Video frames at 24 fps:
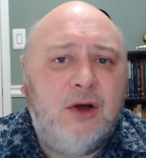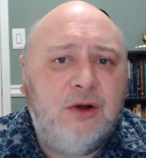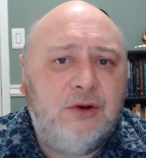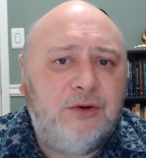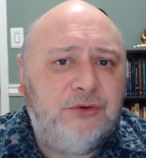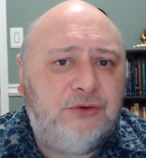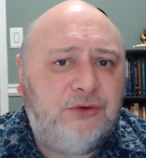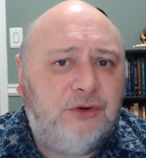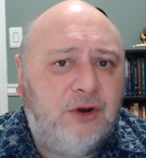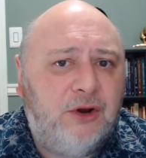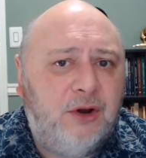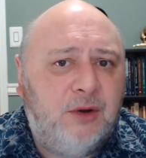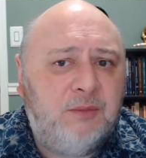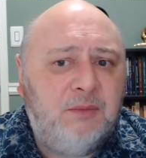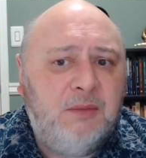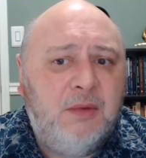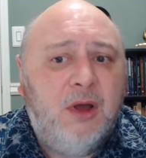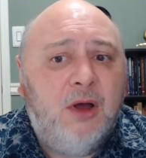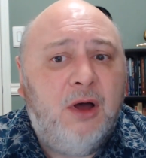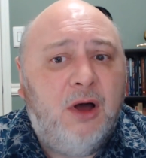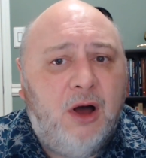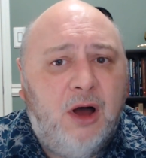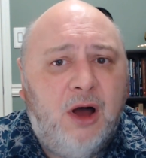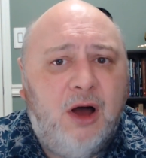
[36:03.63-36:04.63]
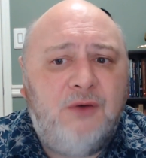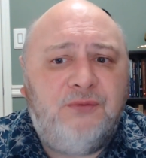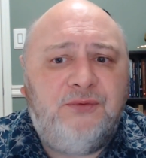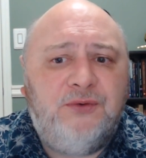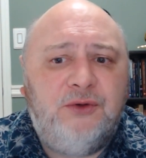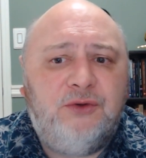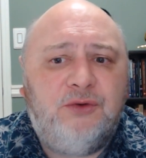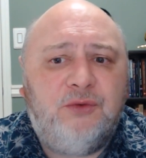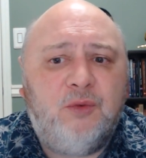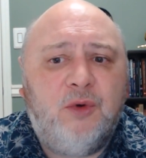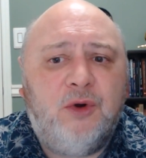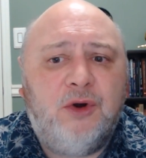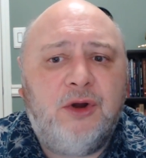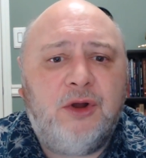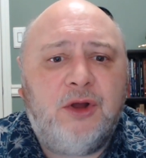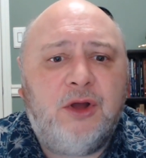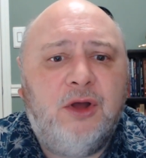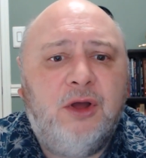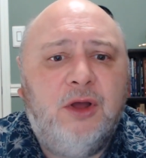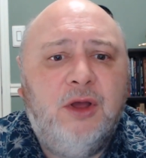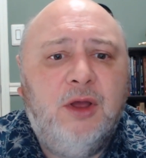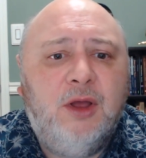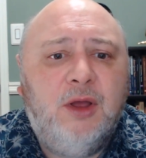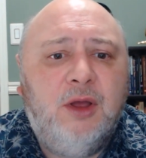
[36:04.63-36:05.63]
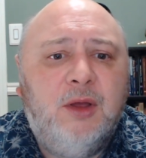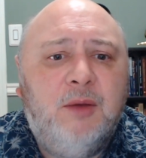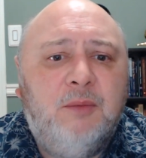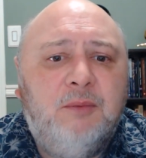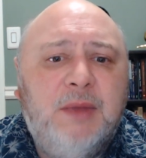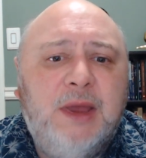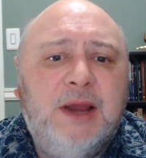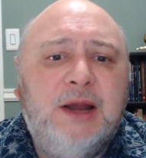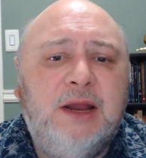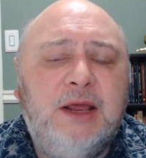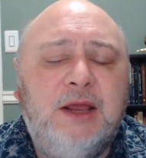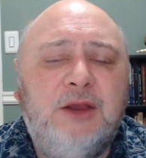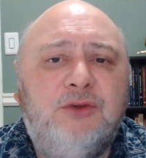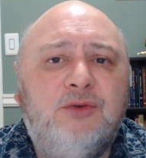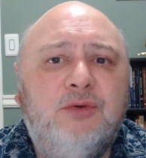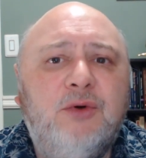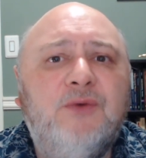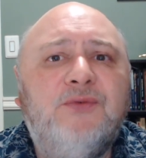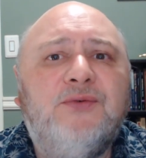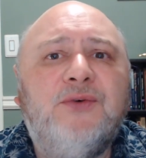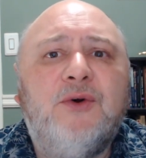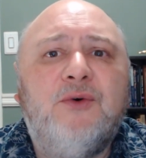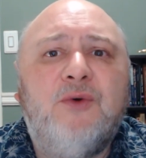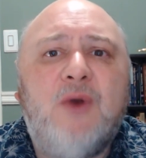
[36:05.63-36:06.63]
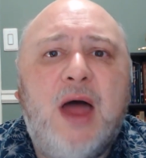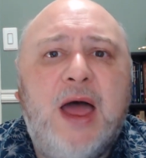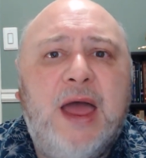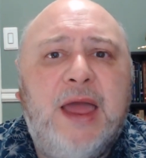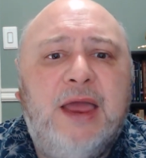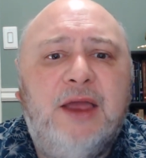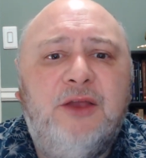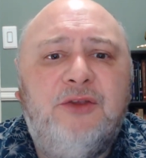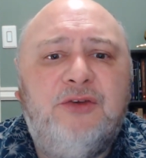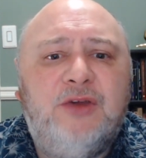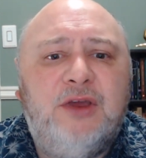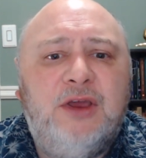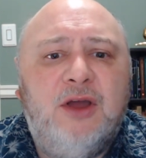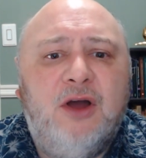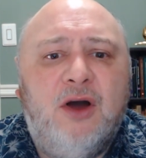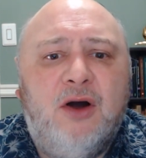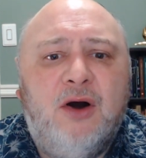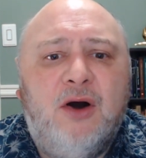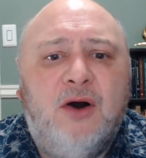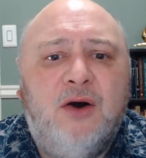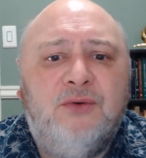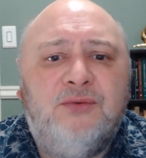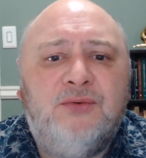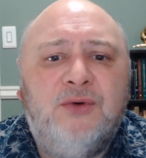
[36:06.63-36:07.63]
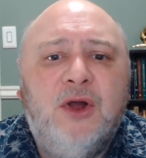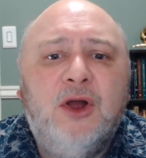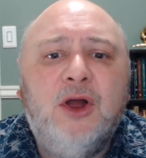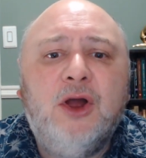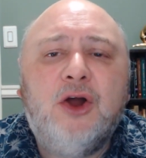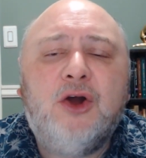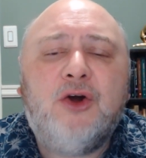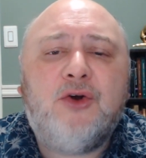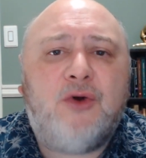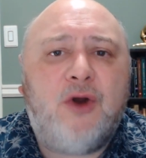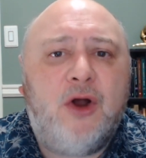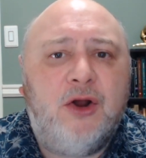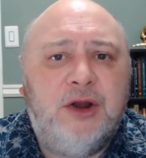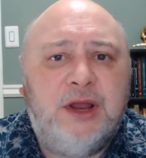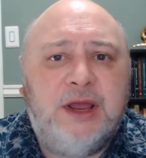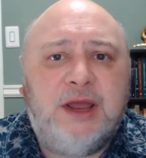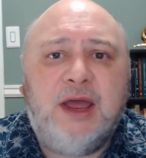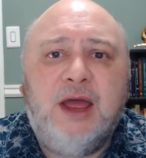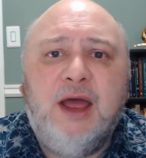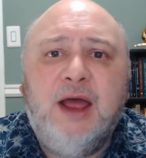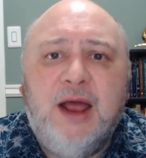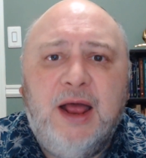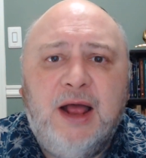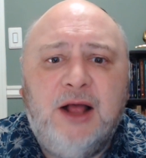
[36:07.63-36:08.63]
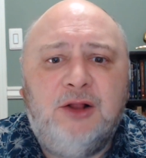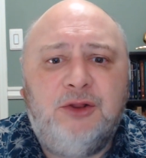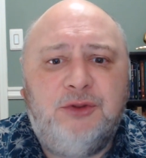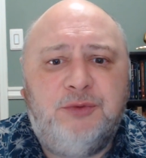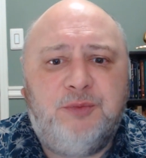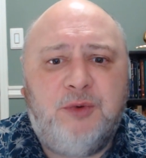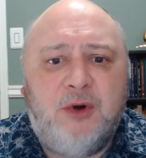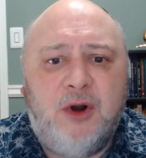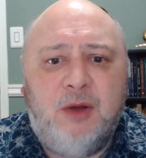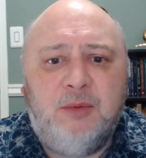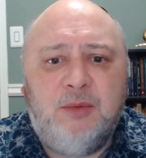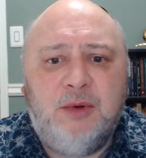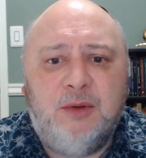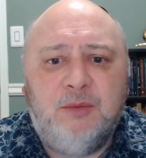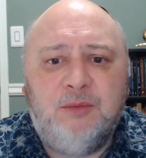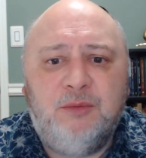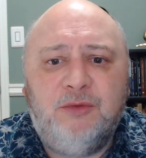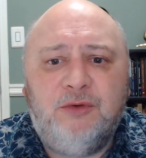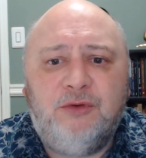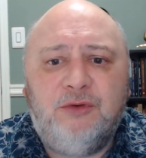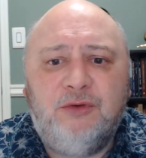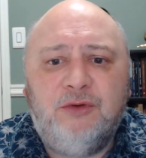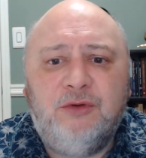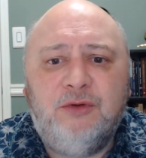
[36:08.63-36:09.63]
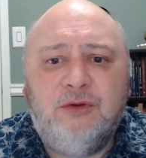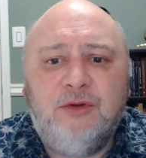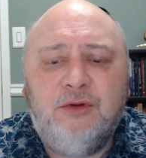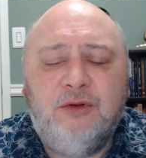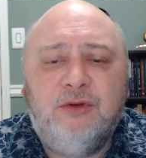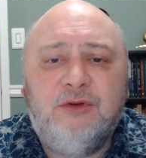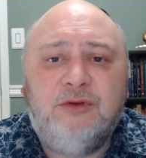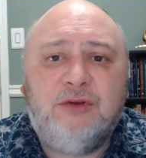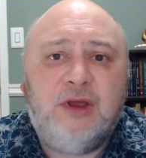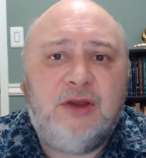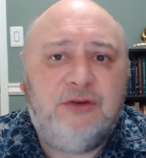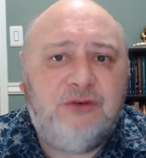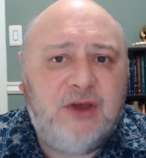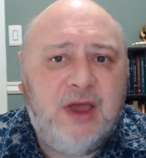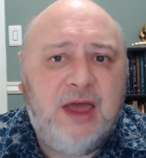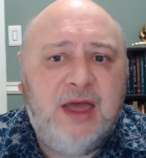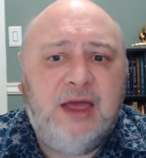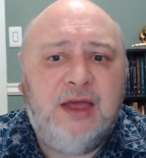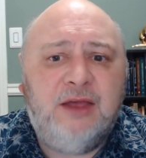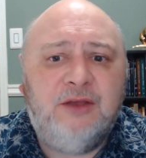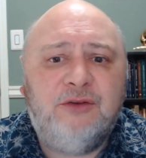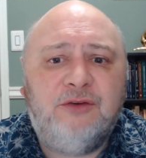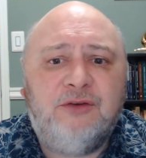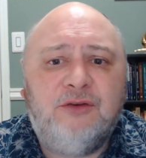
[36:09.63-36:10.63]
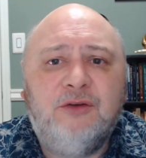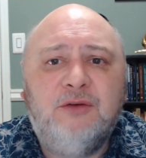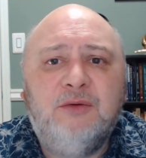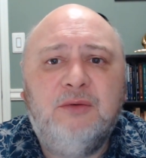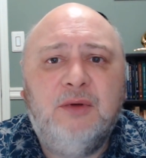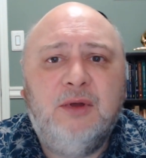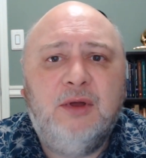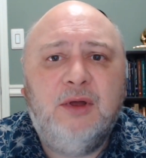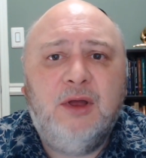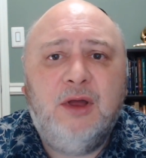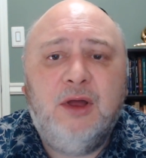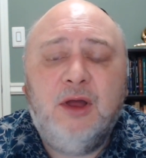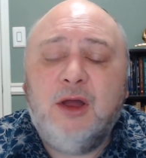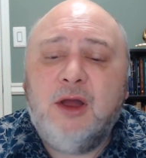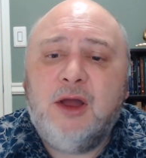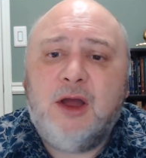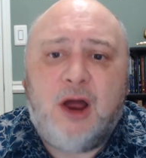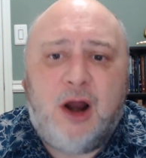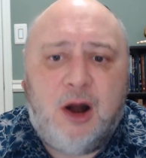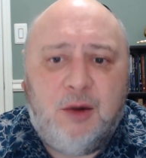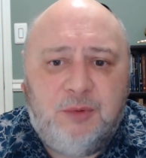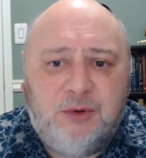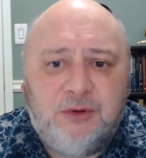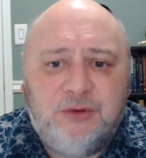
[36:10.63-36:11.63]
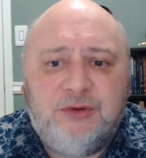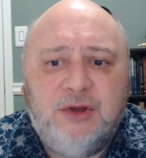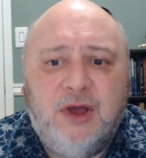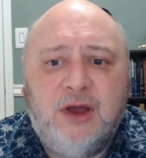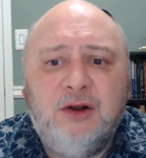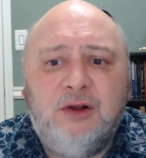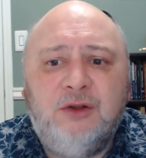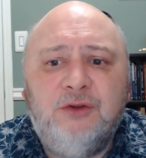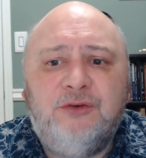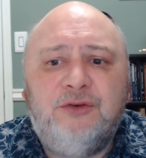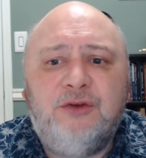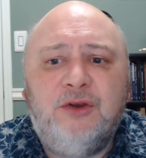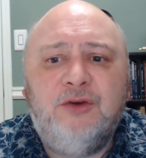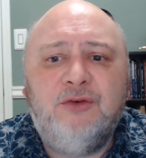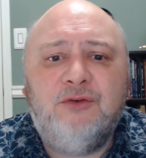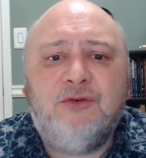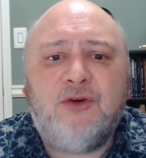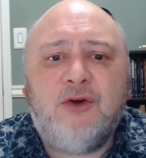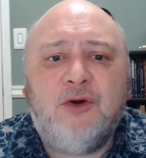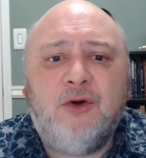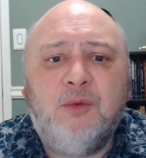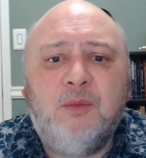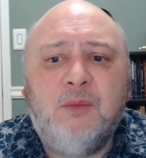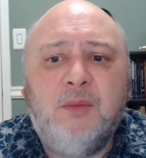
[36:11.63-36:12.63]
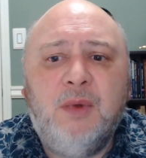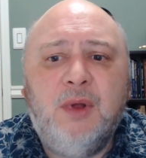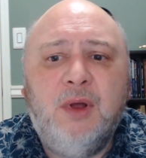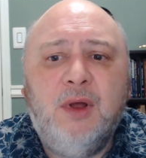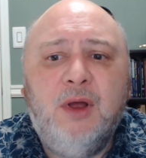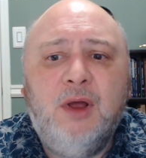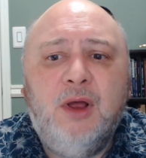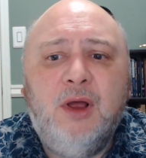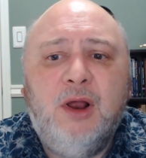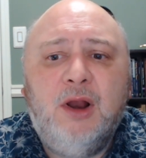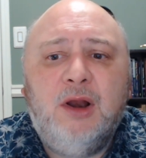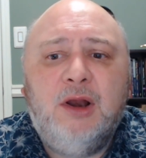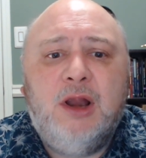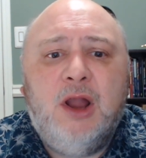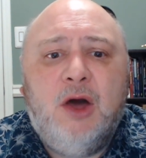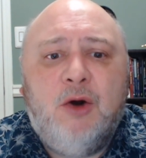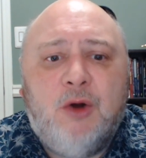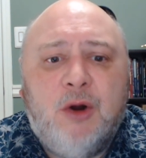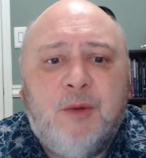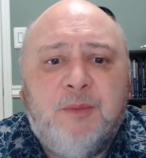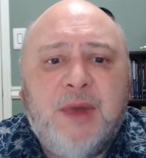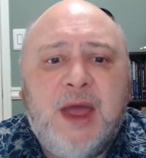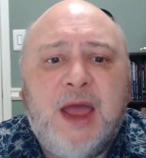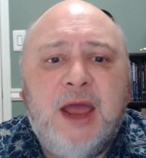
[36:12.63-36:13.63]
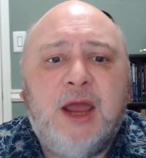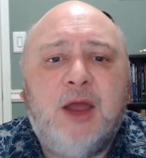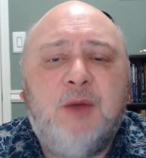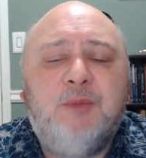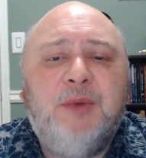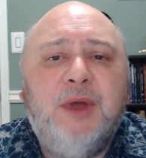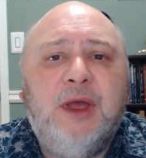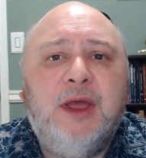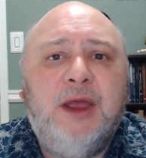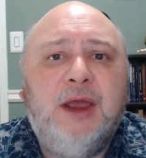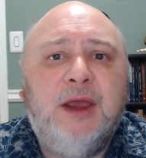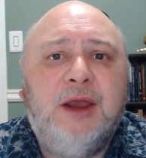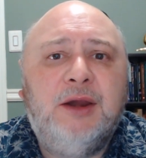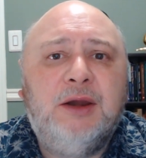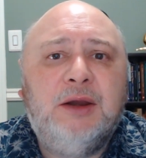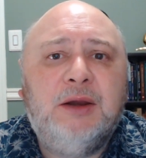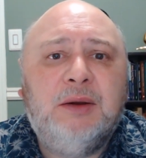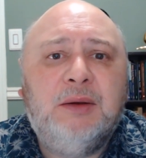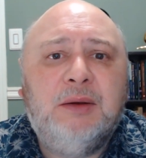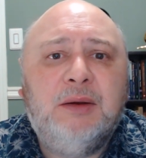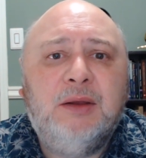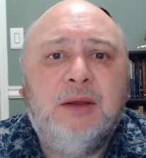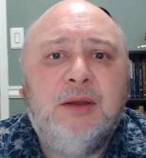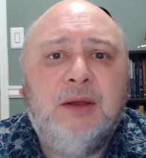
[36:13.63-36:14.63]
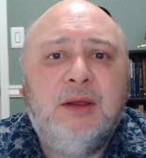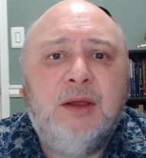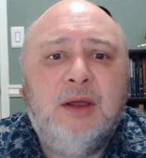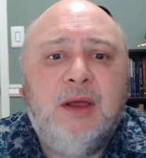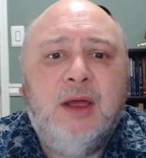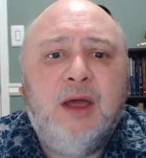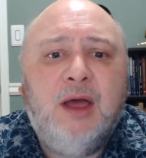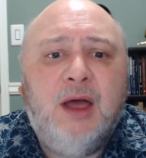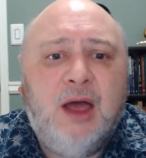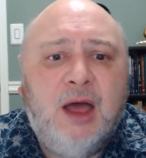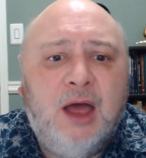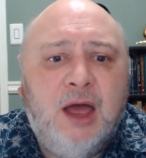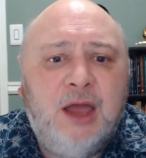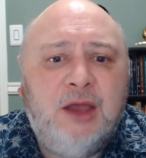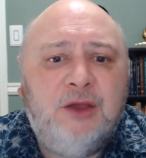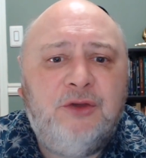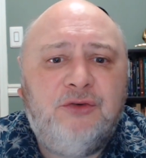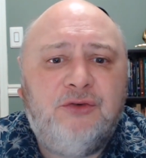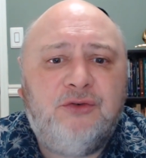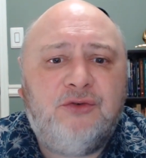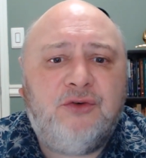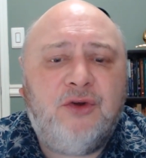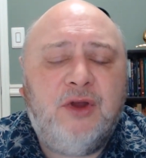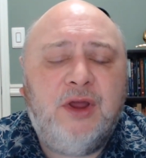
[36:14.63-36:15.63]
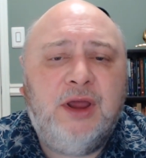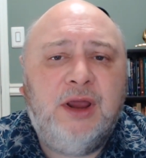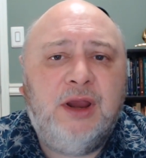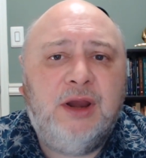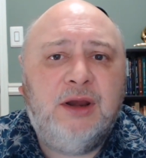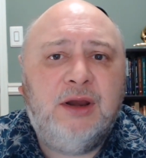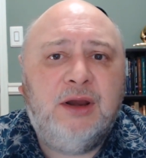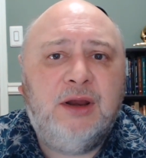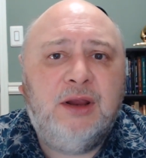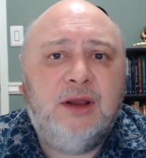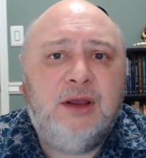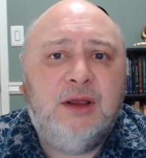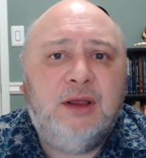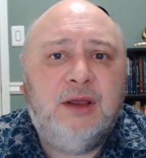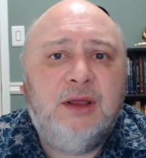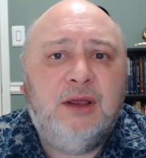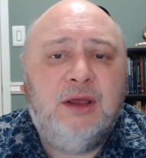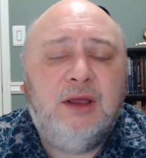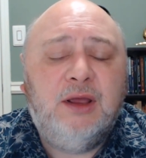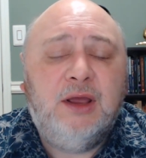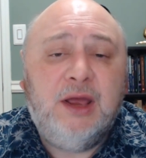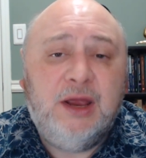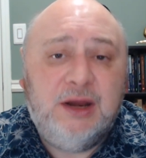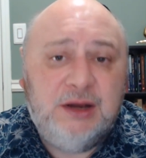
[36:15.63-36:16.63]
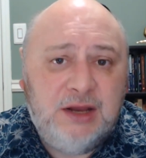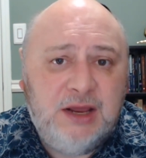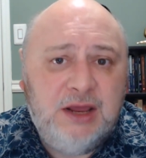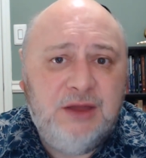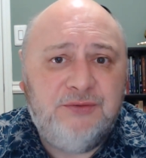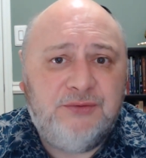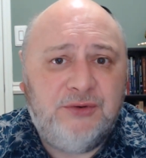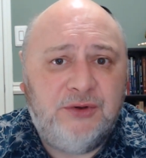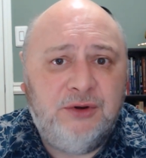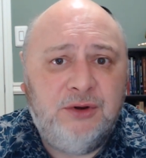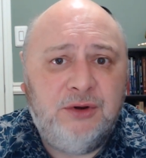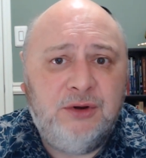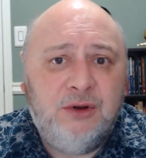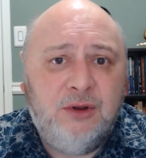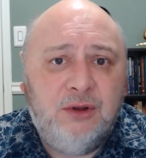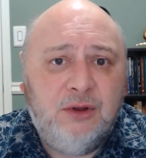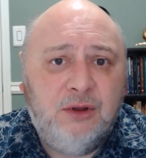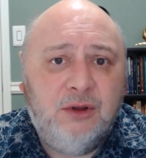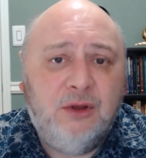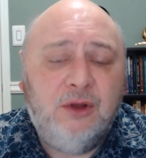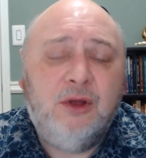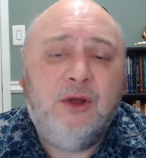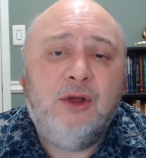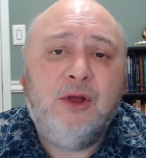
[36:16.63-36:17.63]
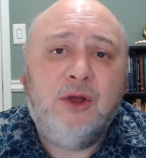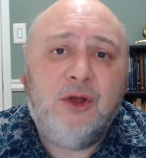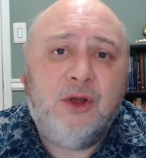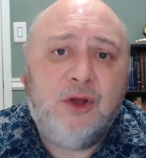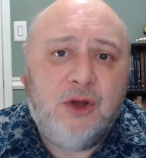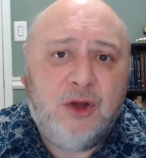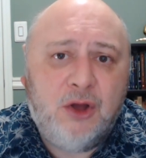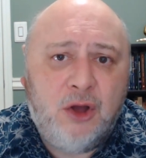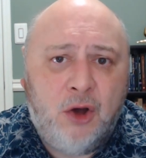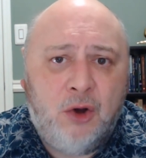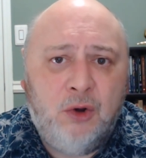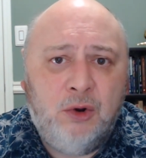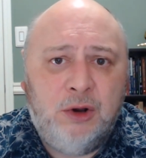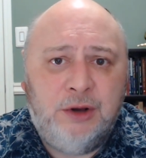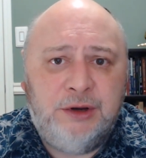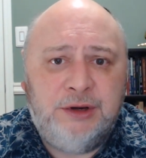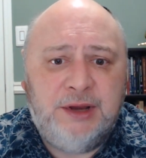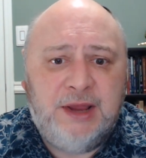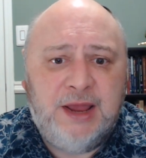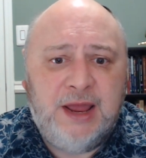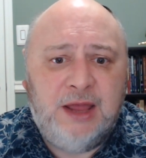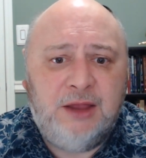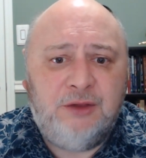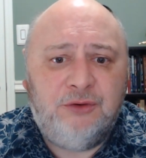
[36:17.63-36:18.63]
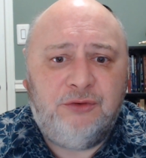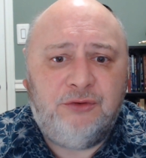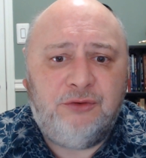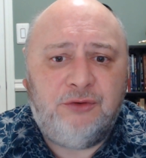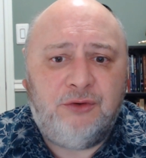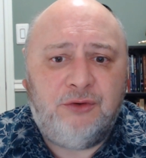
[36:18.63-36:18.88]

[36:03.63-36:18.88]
term, office work may lead to a variety of chronic health problems, such as carpal tunnel syndrome, lower back pain, eye strain, and even colon cancer.